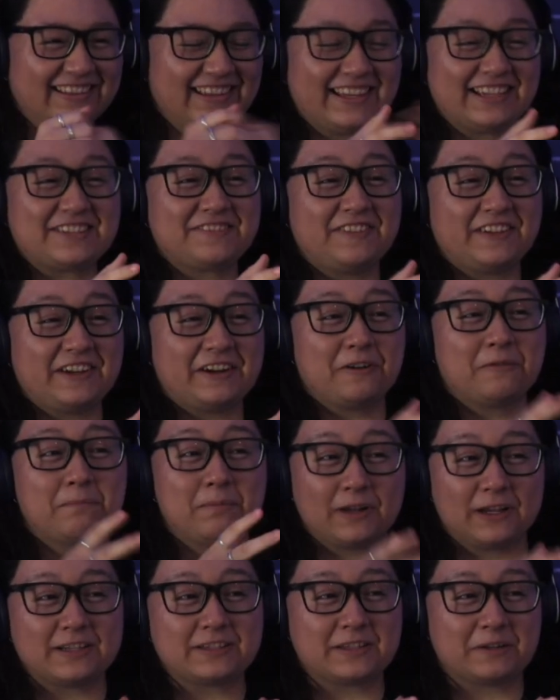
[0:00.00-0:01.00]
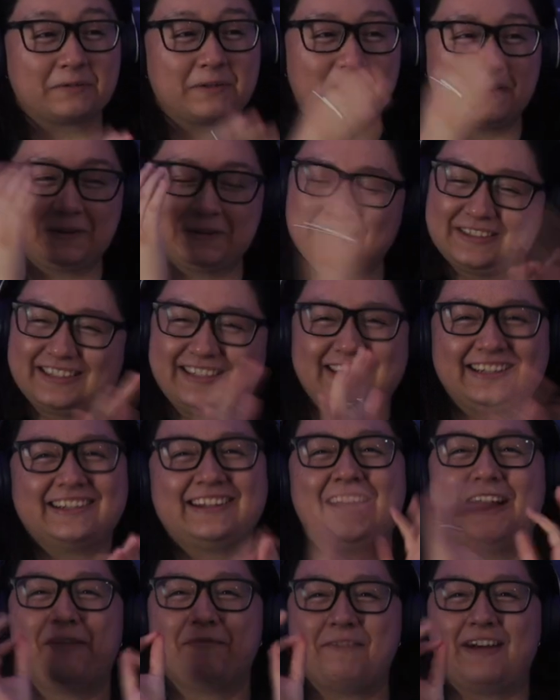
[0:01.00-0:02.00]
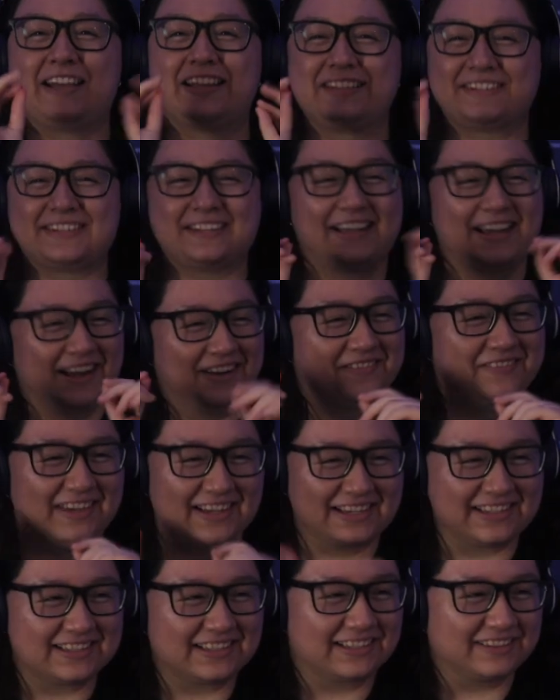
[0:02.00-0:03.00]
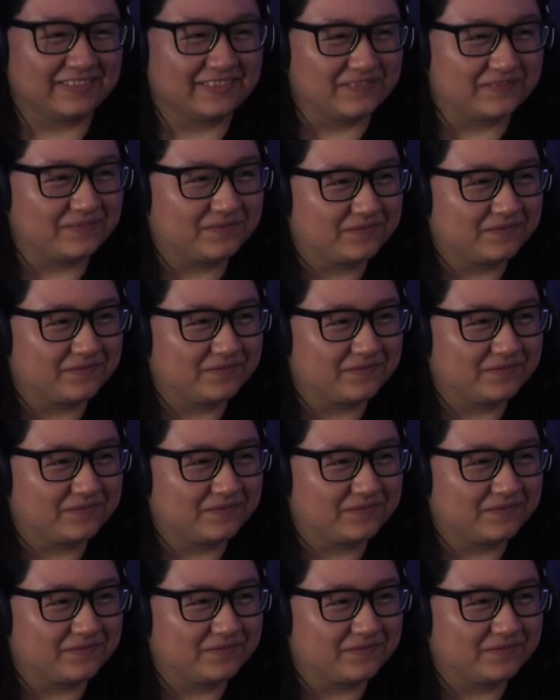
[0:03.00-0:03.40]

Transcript: This video plus the rose, amazing, amazing.